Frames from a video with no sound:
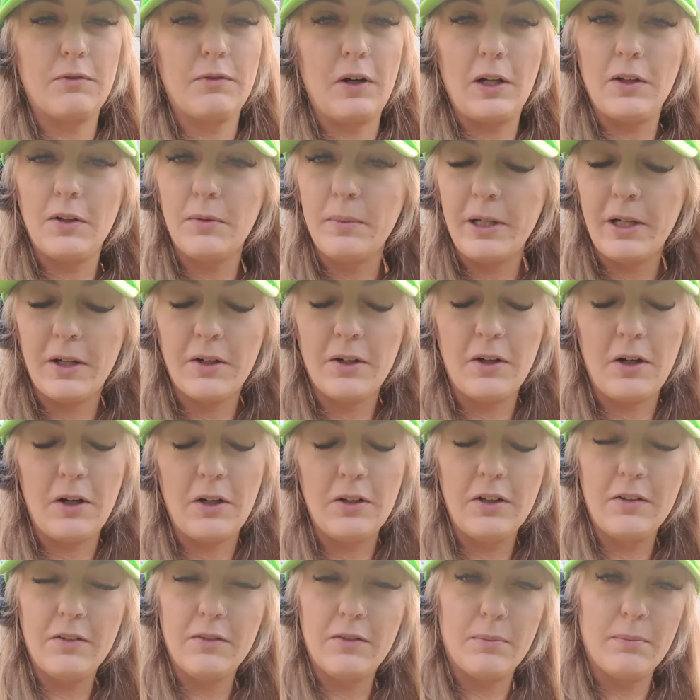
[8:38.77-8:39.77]
Follow me on
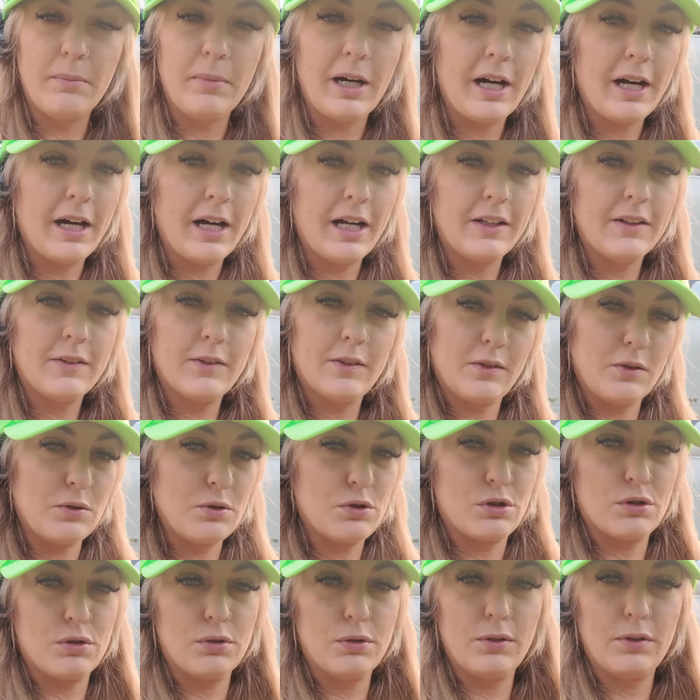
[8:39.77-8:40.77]
all of my
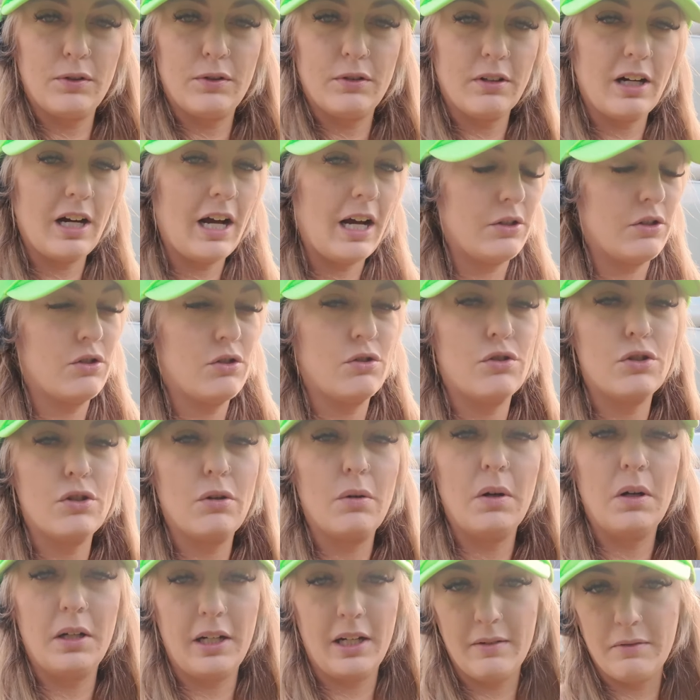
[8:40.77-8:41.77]
socials. They're Ash and
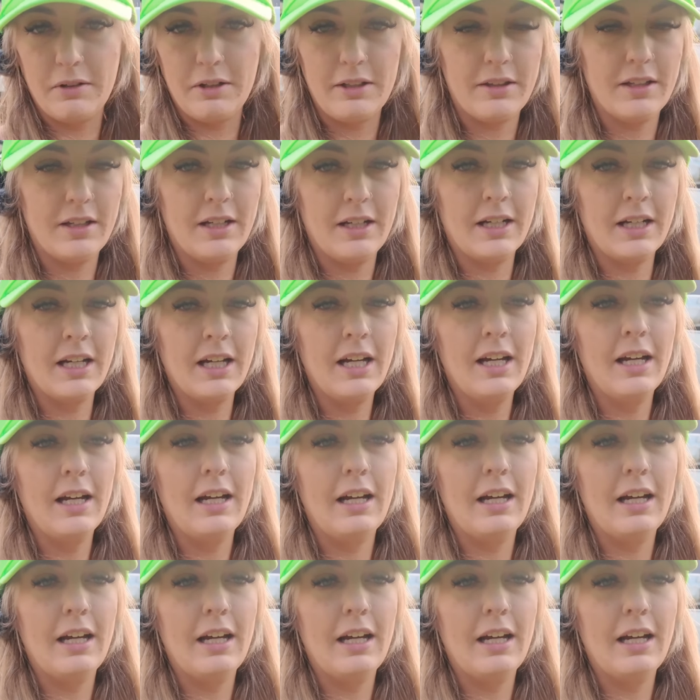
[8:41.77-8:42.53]
Joe on everything.